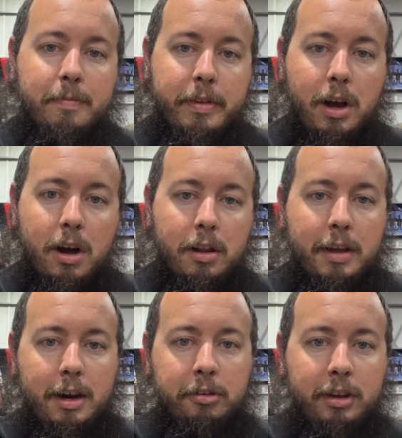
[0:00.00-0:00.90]
all of
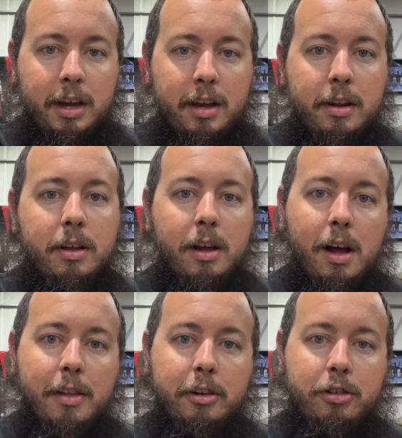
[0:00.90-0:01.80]
that aside,
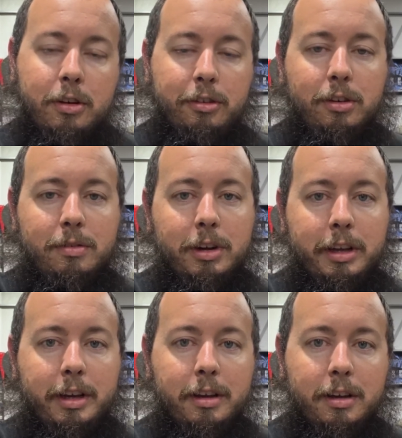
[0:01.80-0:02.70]
the truck's doing
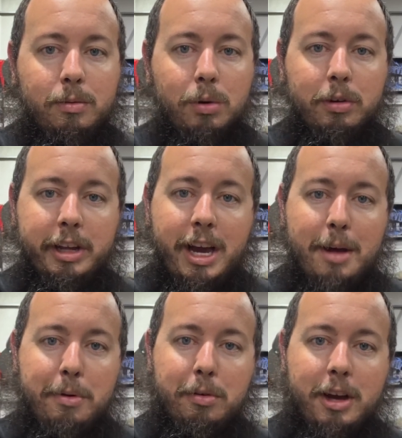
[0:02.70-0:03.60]
really good. We're really
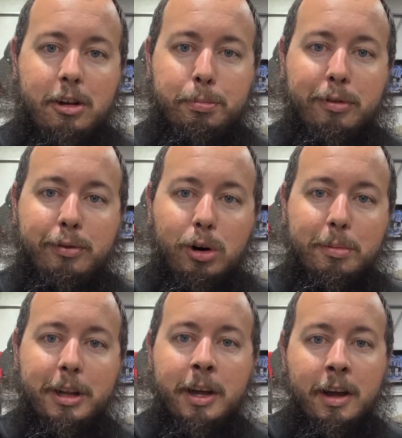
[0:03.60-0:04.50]
happy with how it's
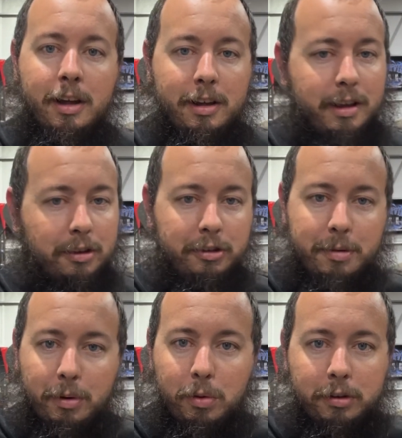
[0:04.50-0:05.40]
performing. His
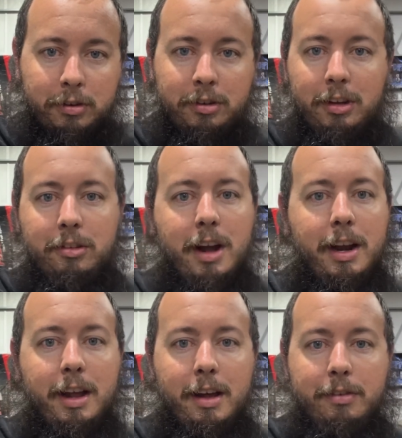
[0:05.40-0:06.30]
number was
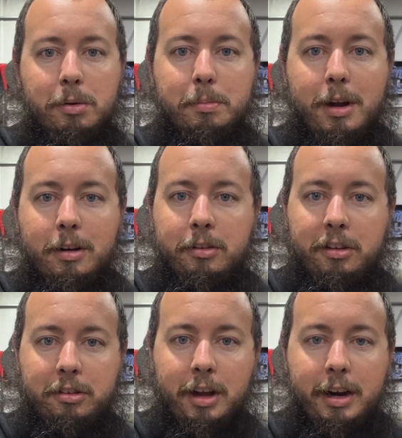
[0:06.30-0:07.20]
699. If he went better than
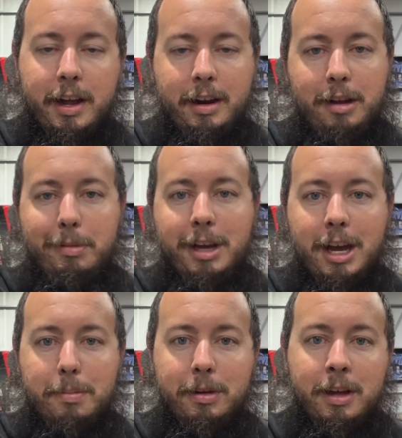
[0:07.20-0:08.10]
699, he'd be
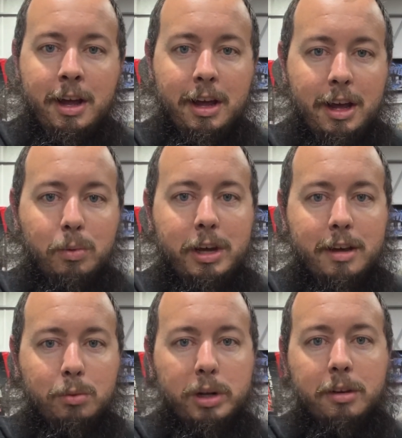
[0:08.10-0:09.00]
happy. And we
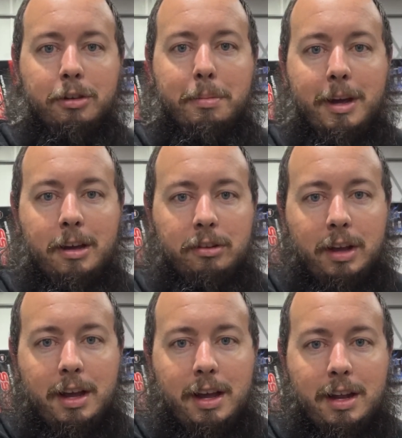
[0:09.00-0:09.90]
have well surpassed
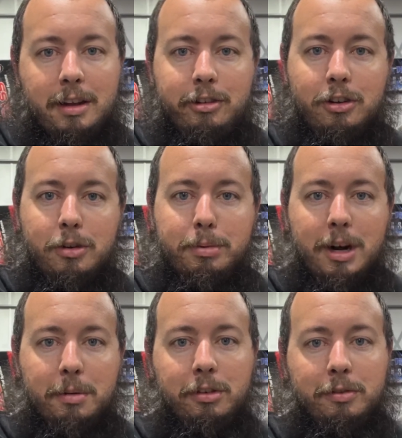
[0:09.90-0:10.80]
that, and it's showing
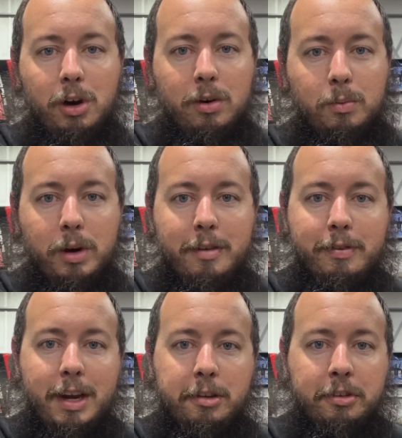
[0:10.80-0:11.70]
promise of going way
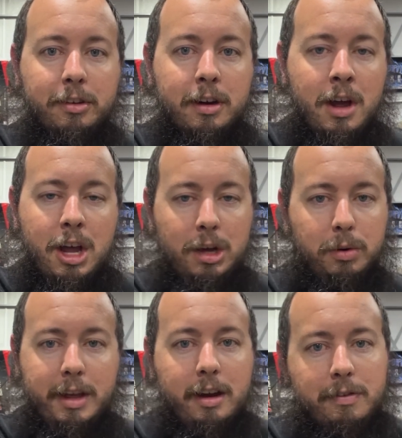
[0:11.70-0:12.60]
faster
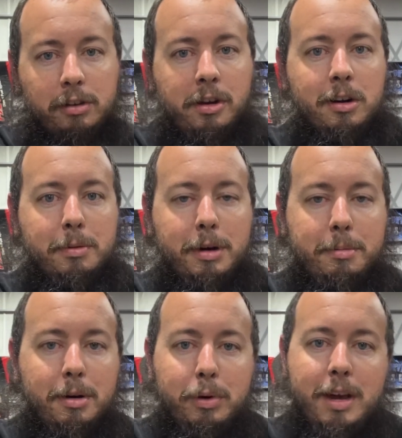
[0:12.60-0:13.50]
without even turning the pump
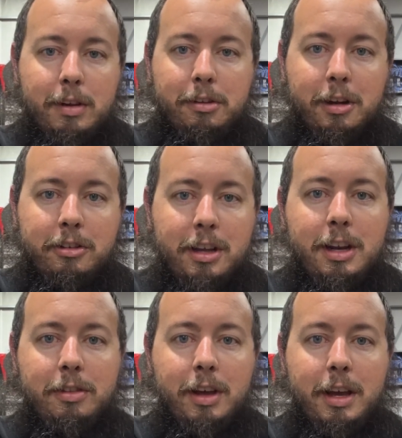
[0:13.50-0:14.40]
up. We haven't touched
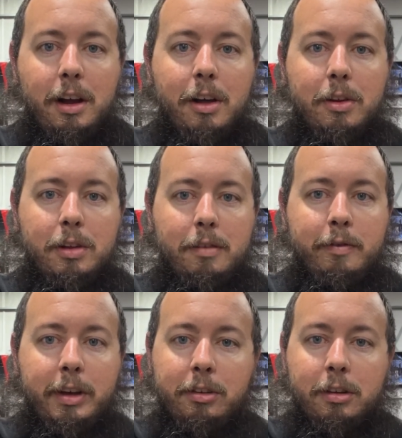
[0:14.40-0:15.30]
anything other than
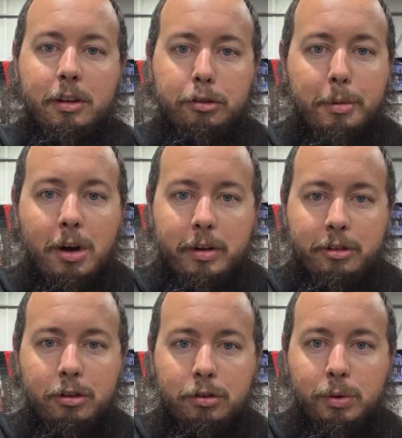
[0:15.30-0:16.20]
fixing the small
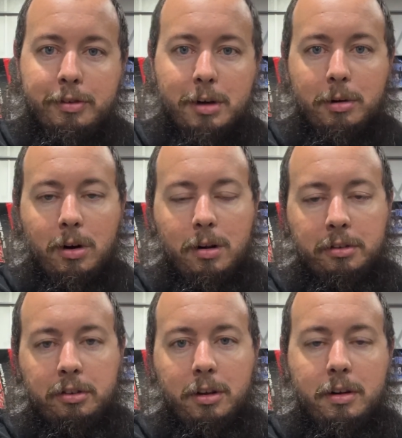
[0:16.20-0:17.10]
issues we've come across.
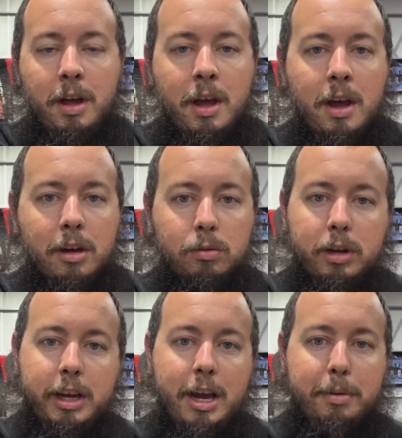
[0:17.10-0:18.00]
So
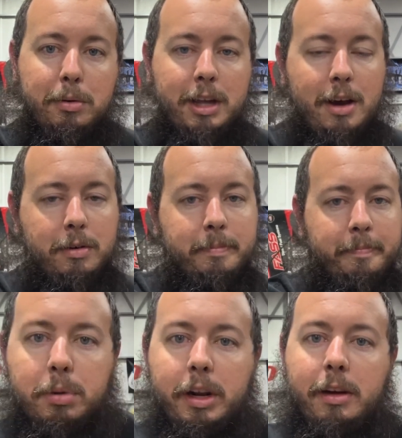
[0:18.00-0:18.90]
really happy with that one.
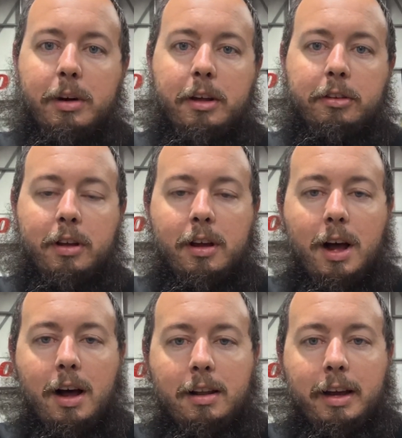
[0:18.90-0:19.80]
But anyways,
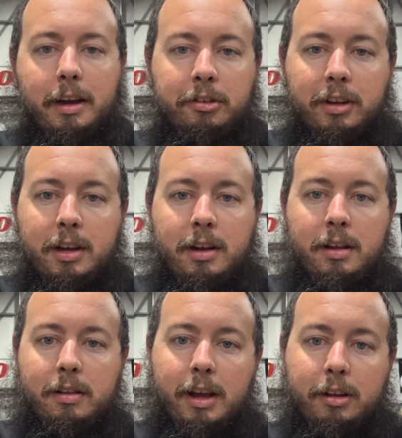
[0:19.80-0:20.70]
like I
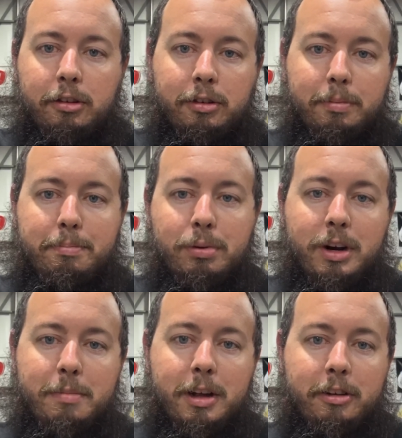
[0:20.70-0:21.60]
said, that's
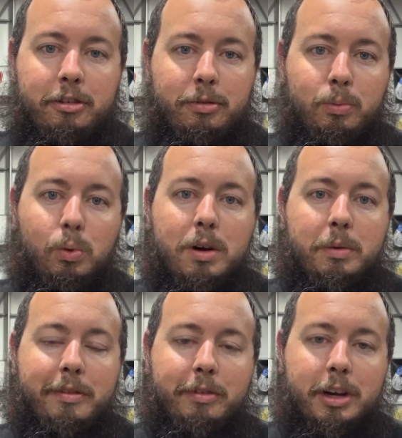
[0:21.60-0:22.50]
pretty much what
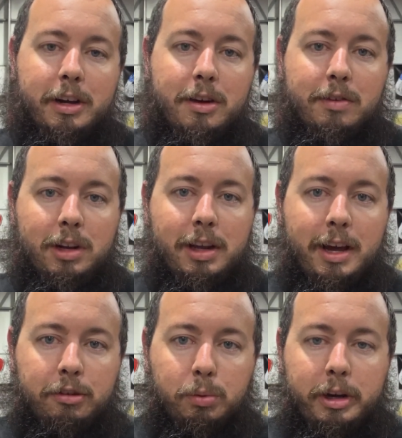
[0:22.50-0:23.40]
we've done over the
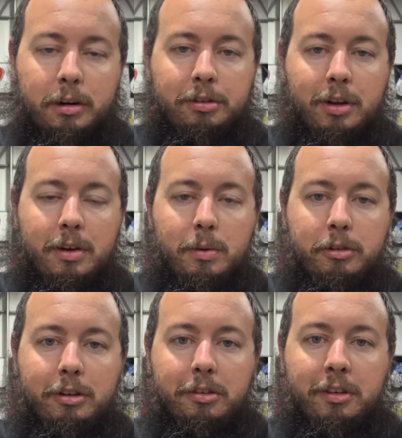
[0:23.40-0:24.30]
last week or so, was
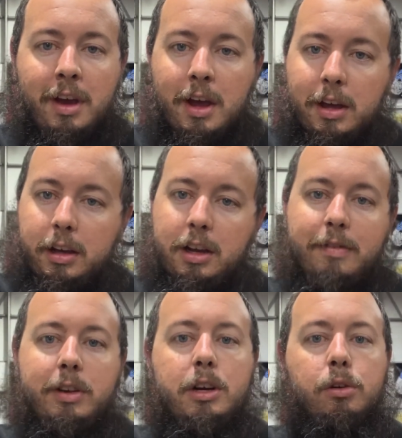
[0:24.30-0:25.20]
just getting the
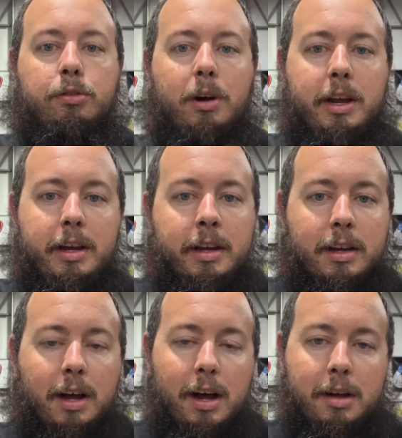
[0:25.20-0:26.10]
vehicles ready,
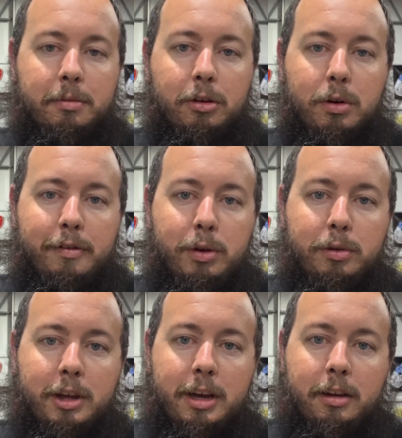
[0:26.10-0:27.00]
doing a few
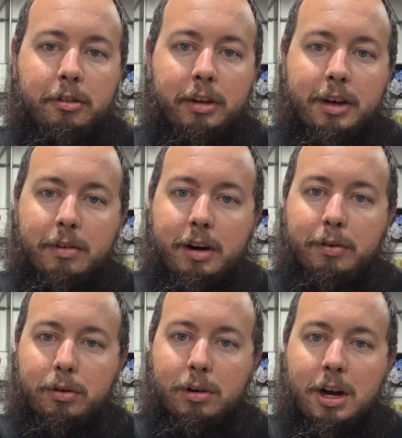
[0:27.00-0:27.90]
things to get ready for
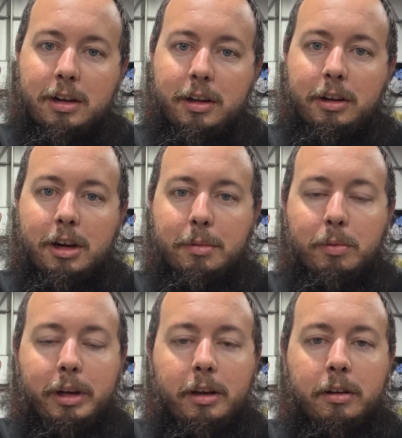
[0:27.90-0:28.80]
the rock in the coming
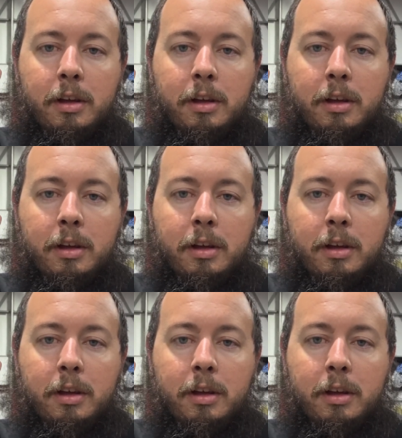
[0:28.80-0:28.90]
week.